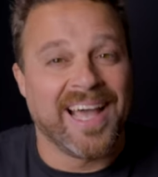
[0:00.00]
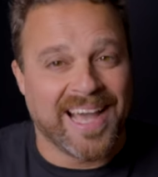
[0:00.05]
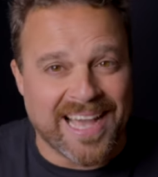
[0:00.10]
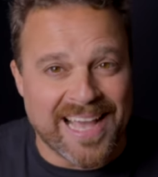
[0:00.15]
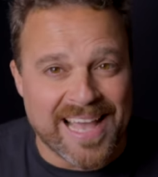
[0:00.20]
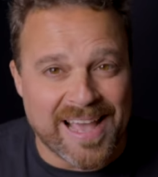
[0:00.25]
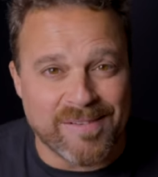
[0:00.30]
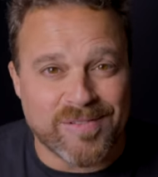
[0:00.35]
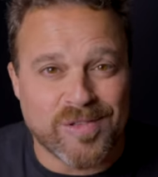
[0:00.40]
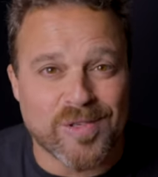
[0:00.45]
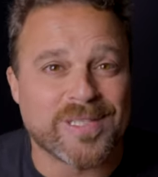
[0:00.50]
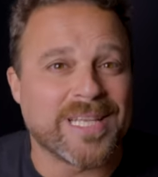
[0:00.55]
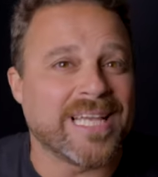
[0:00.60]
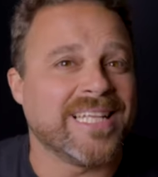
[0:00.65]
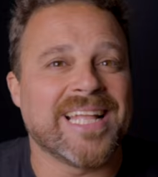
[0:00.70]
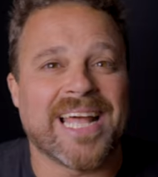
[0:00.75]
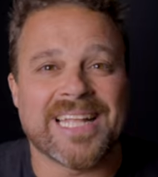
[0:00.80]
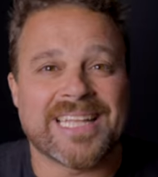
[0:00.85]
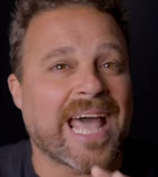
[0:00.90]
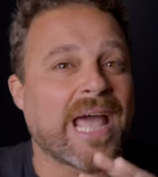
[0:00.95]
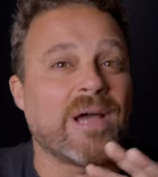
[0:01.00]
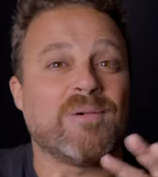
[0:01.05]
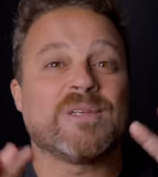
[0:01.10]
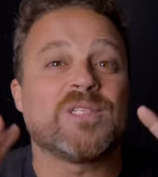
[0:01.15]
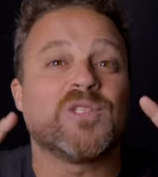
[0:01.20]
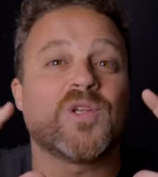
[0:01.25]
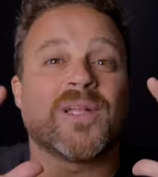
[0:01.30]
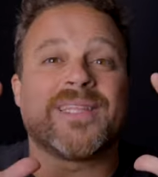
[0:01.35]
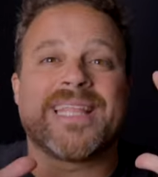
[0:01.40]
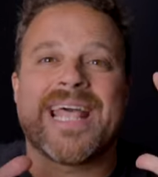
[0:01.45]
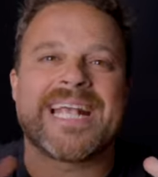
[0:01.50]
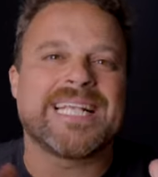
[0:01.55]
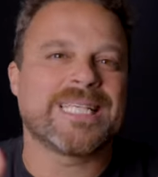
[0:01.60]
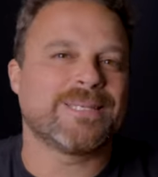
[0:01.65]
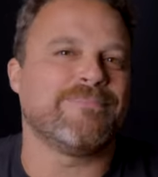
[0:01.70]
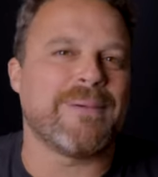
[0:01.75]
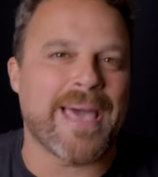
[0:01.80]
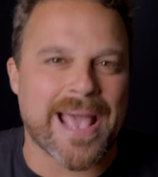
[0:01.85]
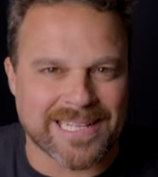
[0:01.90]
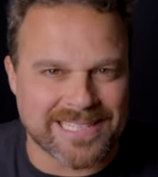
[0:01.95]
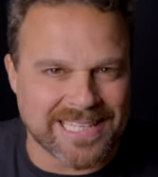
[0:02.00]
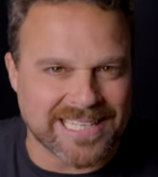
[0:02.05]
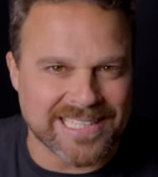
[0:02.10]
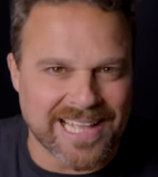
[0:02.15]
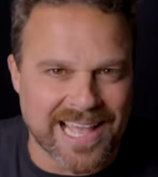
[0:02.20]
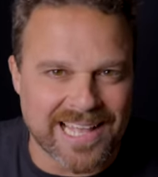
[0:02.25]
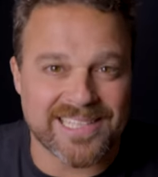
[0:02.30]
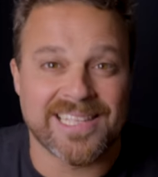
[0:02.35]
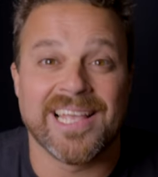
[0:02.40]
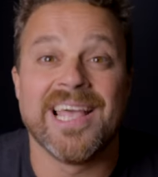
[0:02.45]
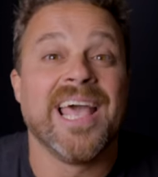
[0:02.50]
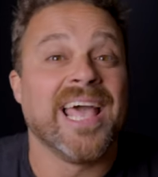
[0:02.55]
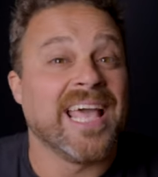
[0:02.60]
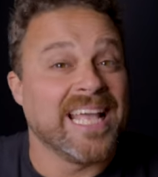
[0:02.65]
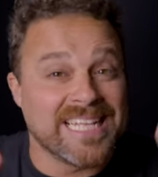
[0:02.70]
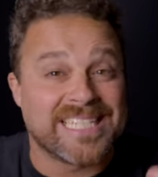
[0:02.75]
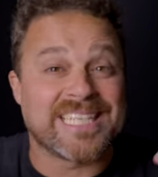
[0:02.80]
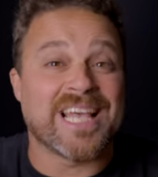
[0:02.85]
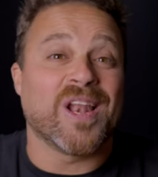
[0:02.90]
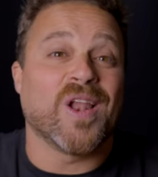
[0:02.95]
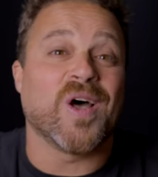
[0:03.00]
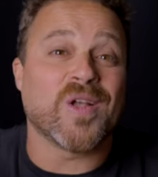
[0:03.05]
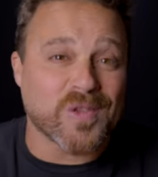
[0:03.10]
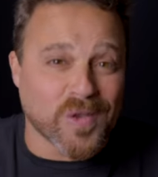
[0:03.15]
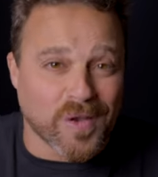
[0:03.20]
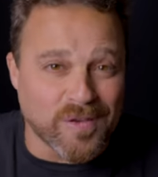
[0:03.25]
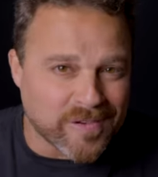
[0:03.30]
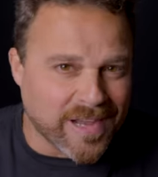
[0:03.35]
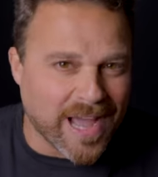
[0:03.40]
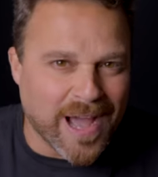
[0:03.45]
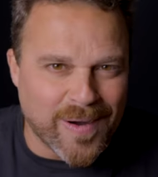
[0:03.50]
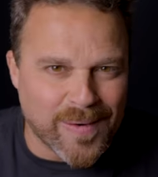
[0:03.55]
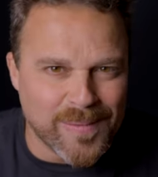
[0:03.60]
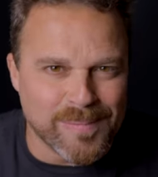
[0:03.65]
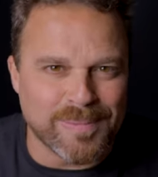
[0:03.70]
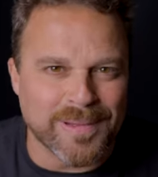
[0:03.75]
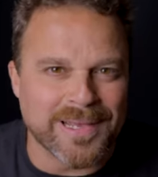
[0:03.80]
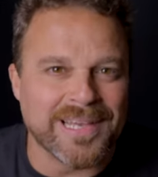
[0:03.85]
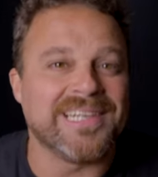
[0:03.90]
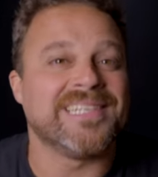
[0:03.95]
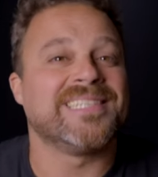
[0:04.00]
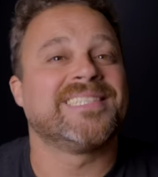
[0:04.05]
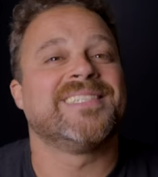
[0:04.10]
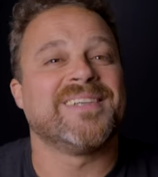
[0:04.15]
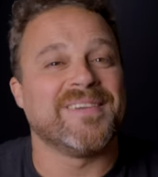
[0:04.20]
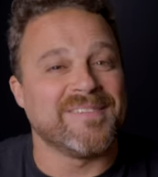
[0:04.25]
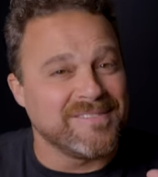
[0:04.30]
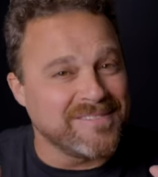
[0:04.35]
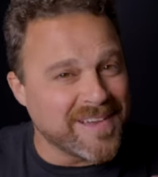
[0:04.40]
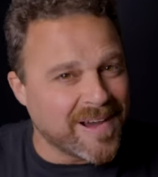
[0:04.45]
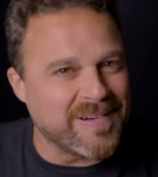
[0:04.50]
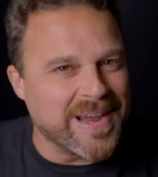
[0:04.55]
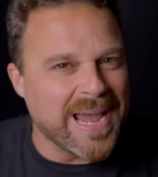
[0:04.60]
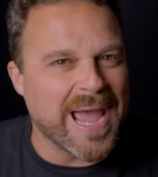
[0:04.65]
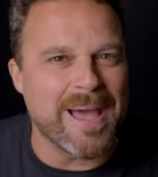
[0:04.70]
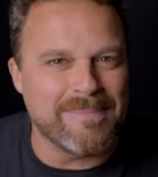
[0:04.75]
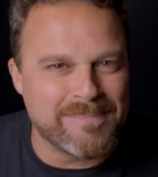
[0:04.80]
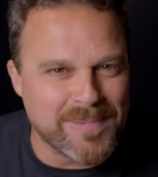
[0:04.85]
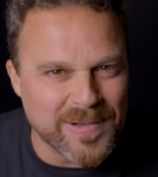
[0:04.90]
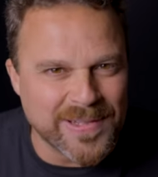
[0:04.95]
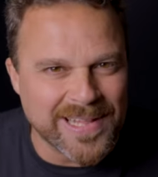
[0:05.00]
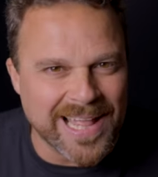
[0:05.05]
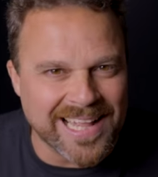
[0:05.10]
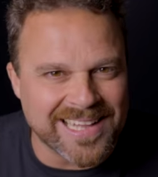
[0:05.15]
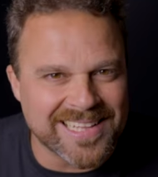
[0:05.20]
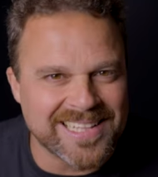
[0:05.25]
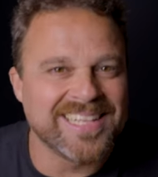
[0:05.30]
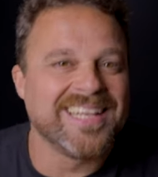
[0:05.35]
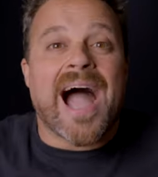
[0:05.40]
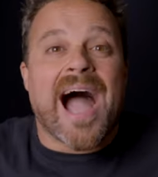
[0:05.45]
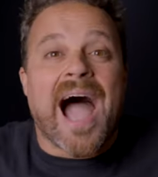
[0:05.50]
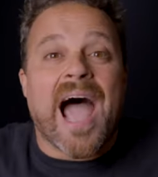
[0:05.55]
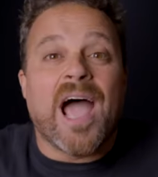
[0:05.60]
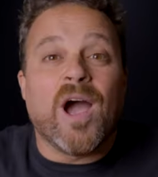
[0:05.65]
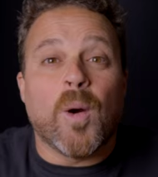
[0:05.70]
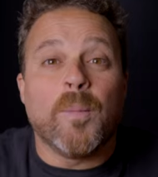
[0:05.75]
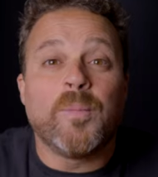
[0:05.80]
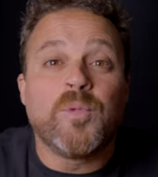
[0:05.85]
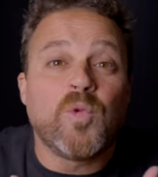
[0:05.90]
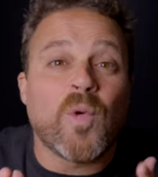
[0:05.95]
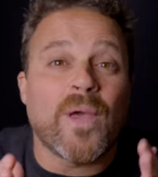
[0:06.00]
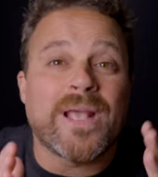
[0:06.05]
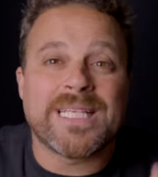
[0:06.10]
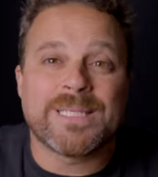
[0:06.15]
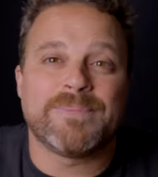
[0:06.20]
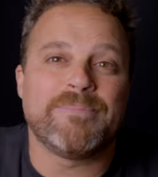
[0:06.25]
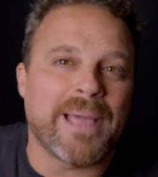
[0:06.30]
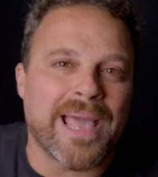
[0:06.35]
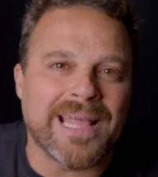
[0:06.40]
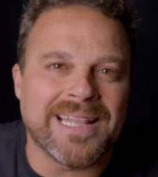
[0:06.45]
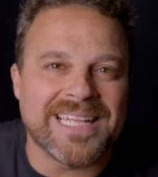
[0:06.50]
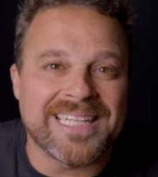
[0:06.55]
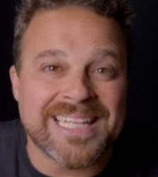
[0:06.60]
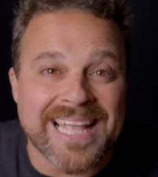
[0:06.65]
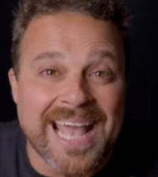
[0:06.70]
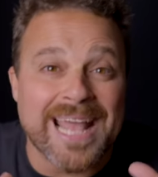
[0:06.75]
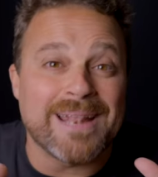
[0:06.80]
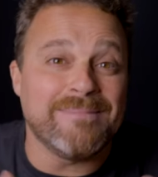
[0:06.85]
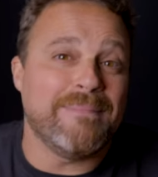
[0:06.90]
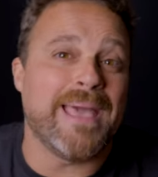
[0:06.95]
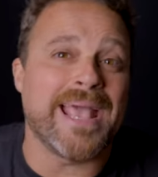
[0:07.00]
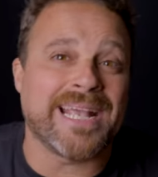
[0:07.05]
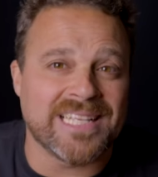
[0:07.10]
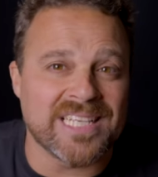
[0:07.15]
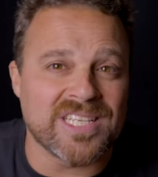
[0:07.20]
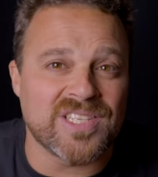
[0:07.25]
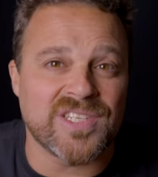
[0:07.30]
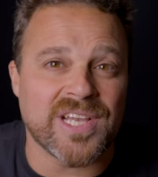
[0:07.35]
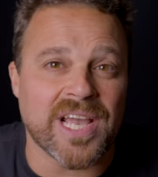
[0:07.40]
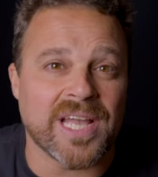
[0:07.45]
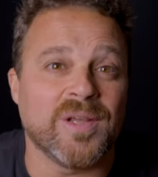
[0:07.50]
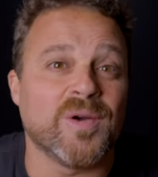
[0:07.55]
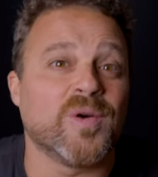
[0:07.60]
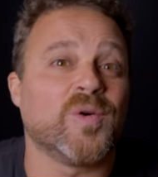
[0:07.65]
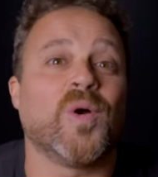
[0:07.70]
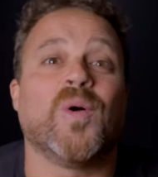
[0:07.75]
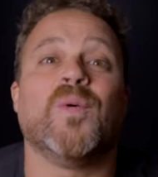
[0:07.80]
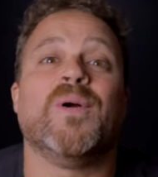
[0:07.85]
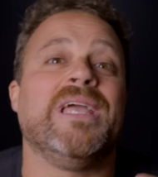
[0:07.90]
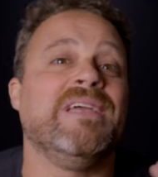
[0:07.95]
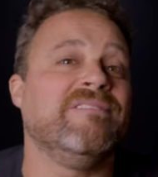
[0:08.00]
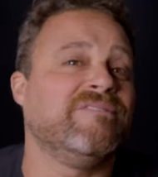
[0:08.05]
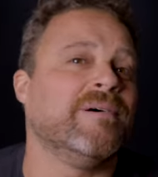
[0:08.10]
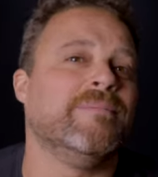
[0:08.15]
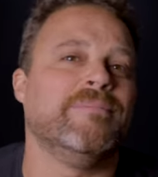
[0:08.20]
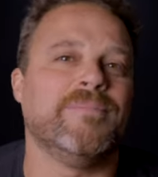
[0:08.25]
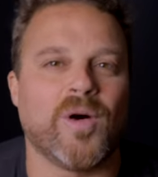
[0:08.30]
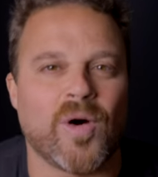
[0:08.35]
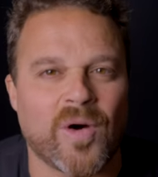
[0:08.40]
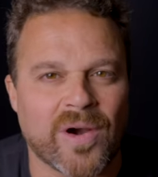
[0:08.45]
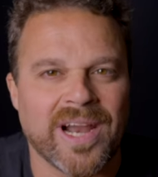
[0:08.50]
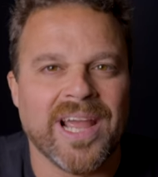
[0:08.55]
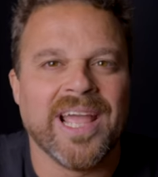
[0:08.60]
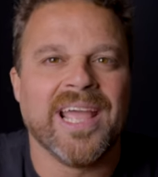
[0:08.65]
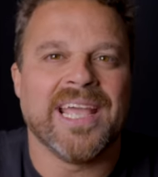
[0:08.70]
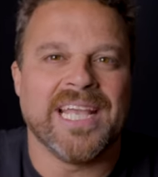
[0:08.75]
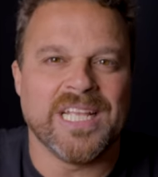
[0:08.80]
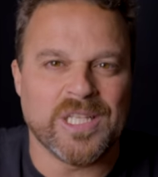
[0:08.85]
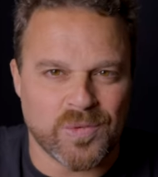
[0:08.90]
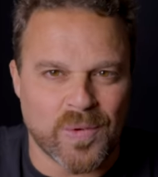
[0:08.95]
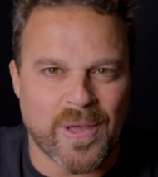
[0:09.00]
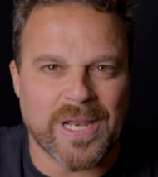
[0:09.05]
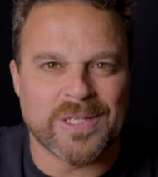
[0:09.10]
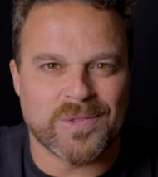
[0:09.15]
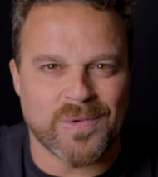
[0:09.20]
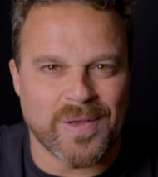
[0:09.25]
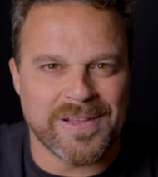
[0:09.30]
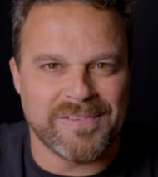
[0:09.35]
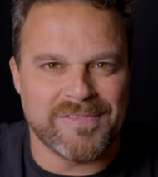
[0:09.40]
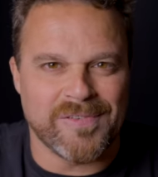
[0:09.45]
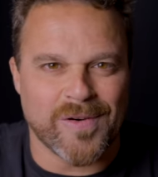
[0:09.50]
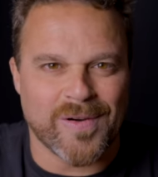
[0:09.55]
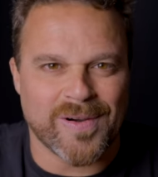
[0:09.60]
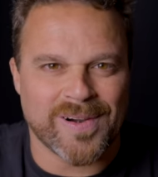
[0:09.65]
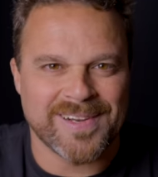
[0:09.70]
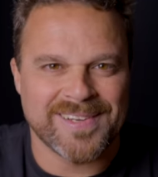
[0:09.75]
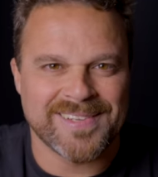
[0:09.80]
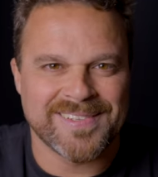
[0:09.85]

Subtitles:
I have to say that I was not expecting that. It's a lot of Cajon players. Very happy with that. I hope to expand it and make this channel grow even more in 2024.